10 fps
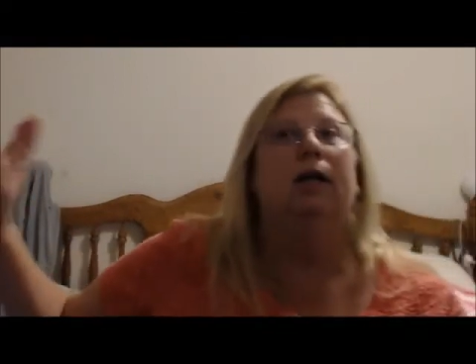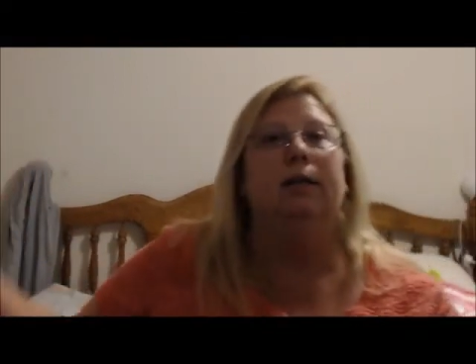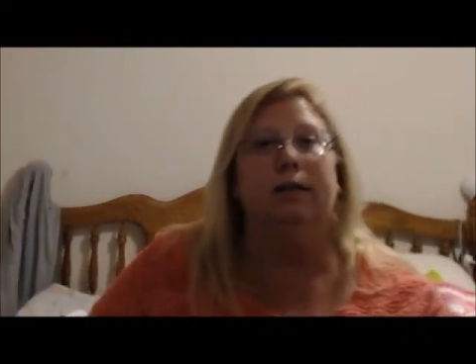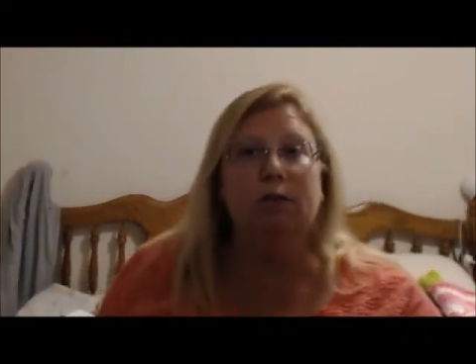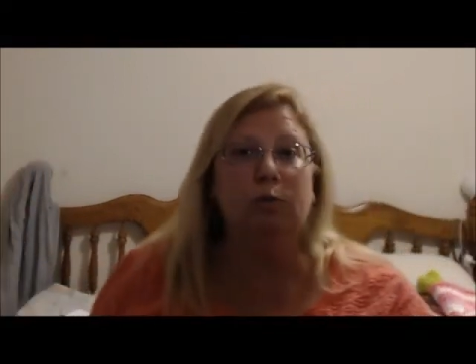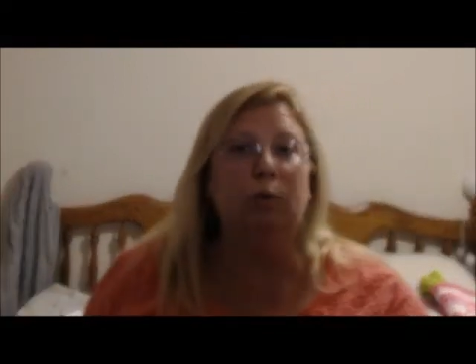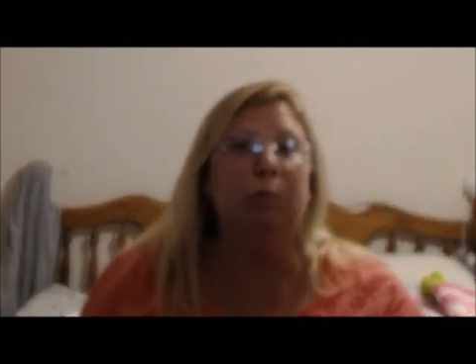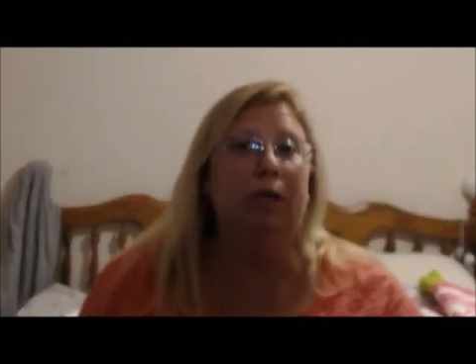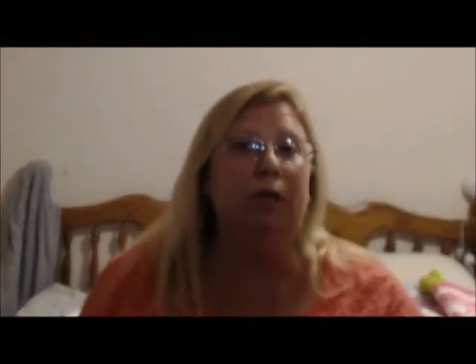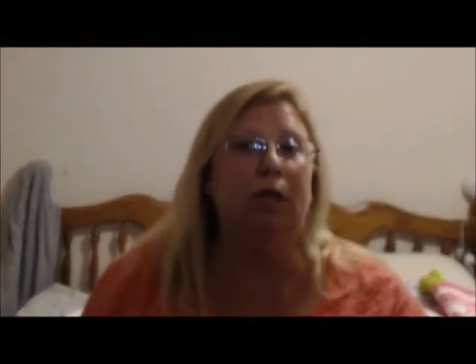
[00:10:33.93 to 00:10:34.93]
this will
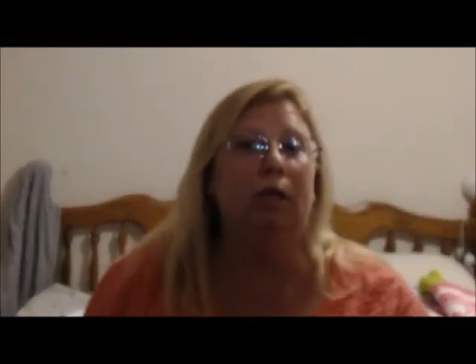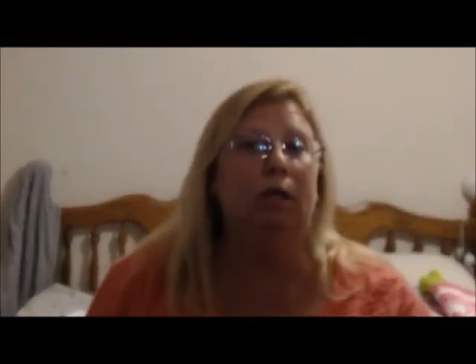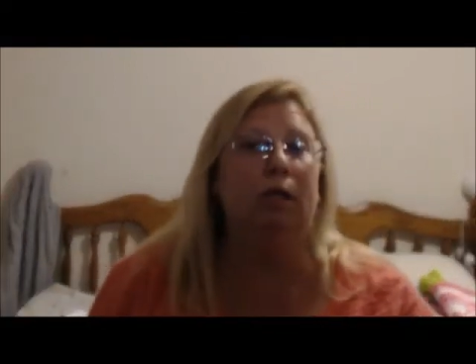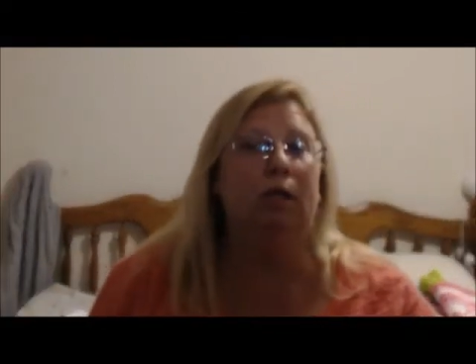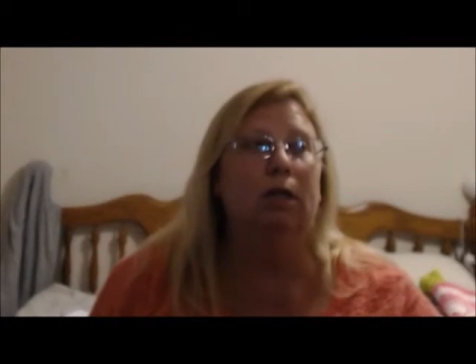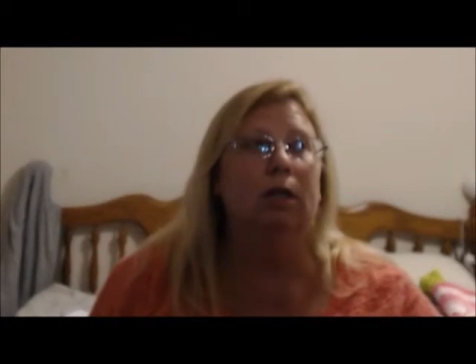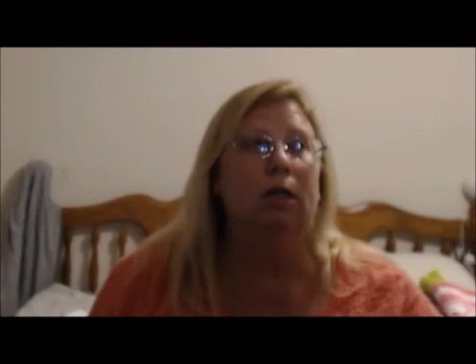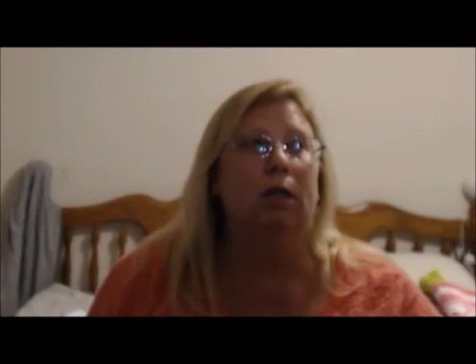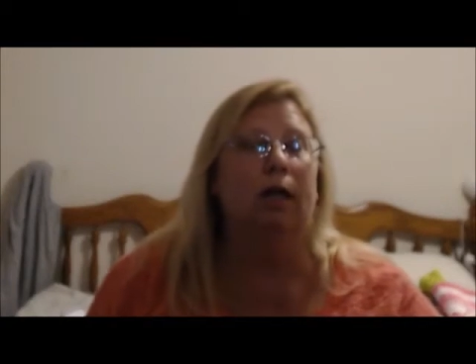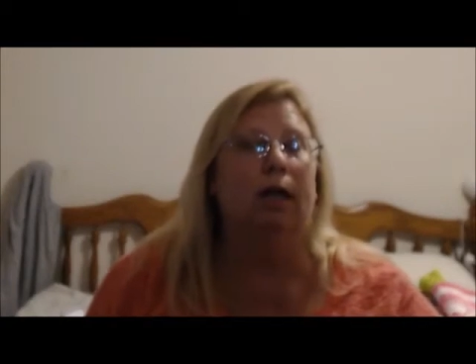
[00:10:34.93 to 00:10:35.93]
be
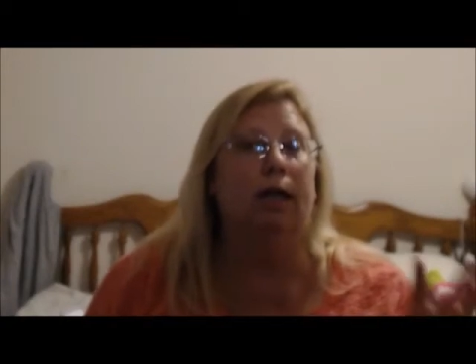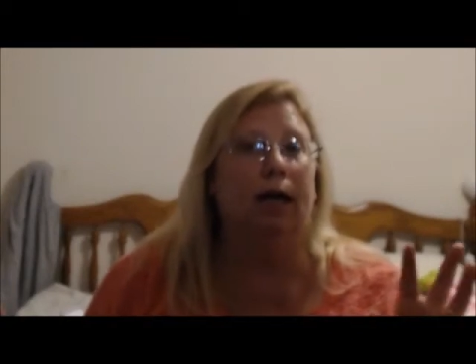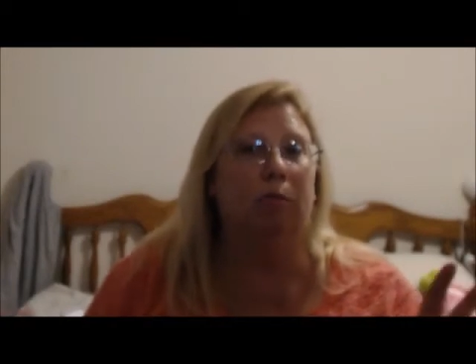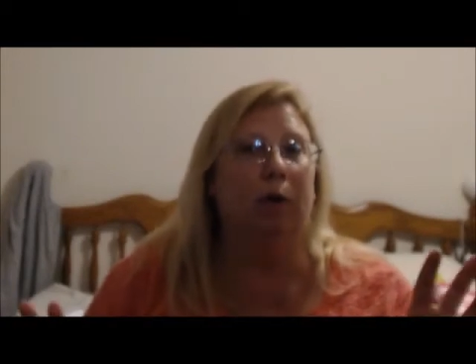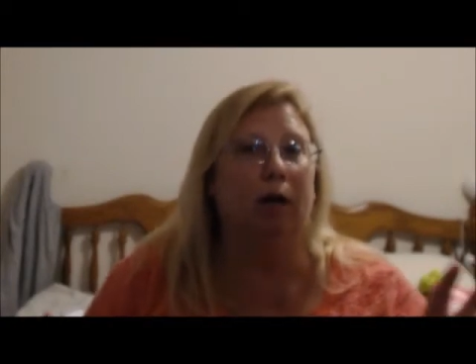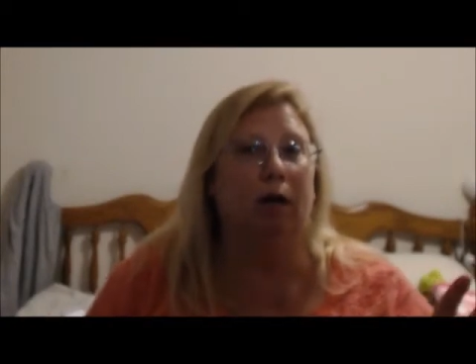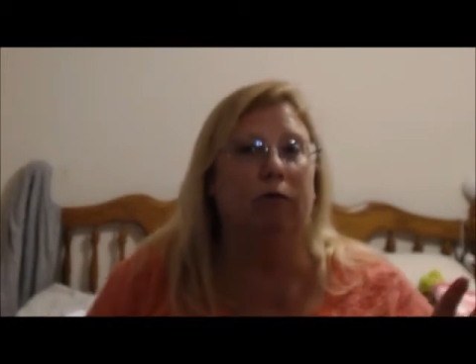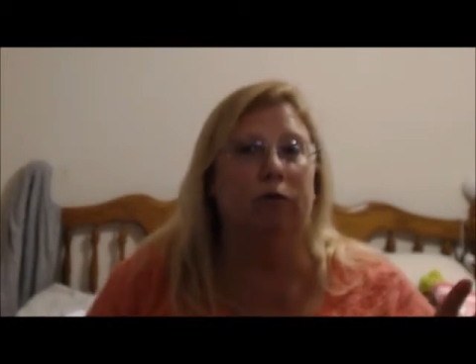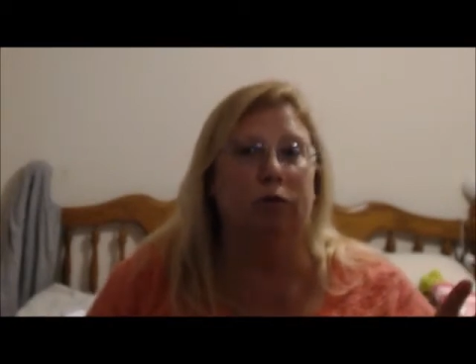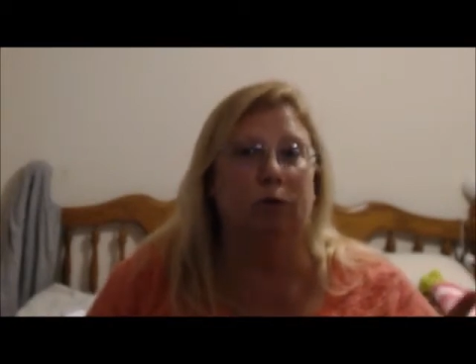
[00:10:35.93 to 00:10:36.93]
an out of my
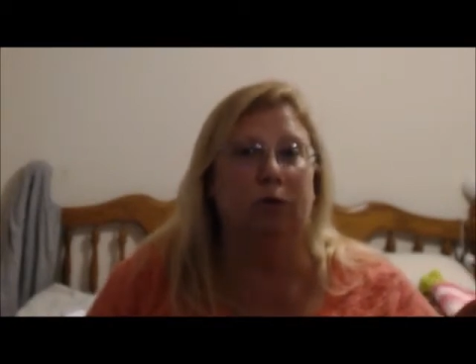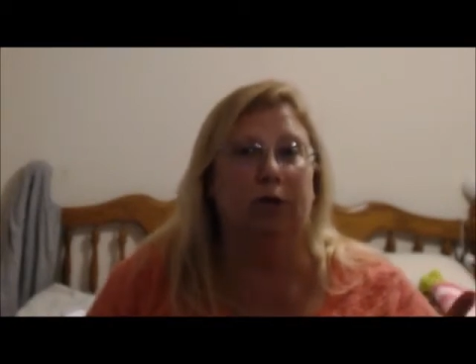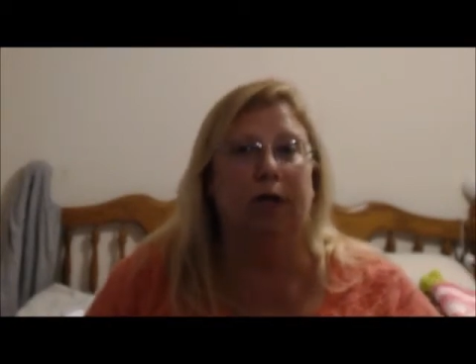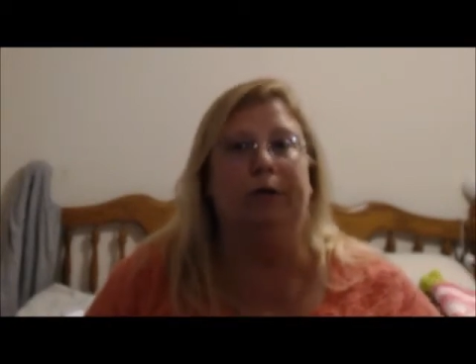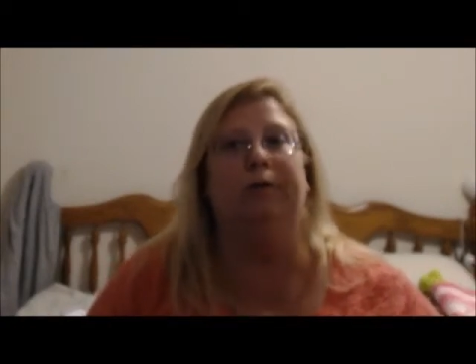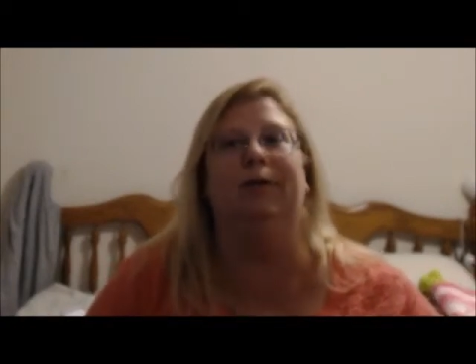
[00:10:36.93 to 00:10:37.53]
comfort zone thing,